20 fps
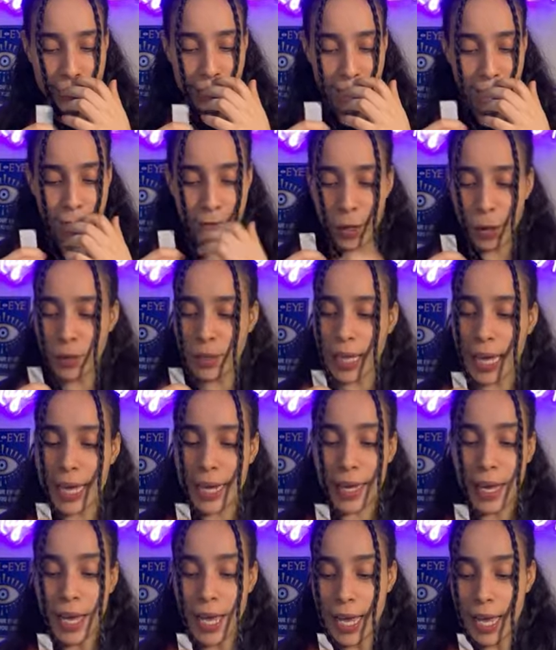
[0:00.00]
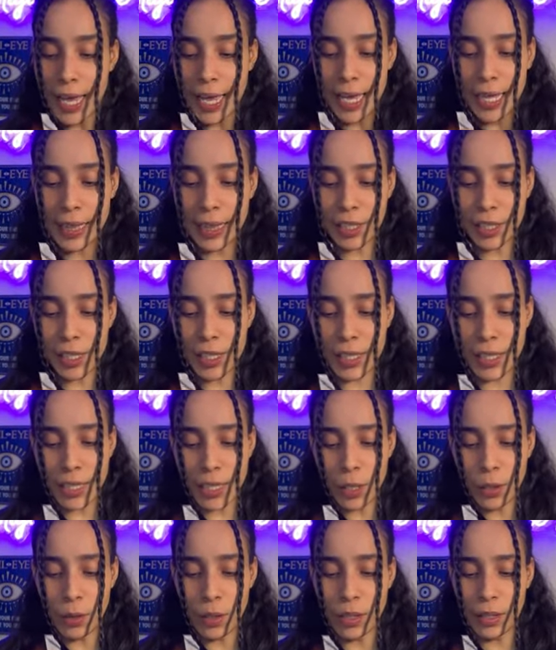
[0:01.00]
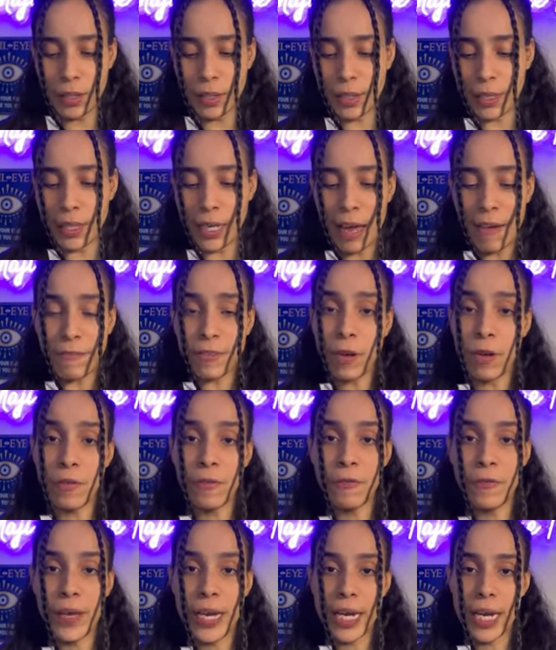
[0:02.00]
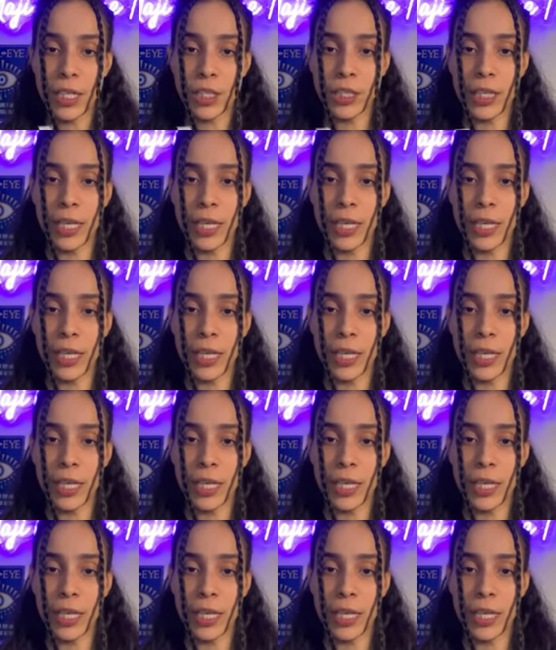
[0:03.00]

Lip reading: they feel like they're still left unfinished.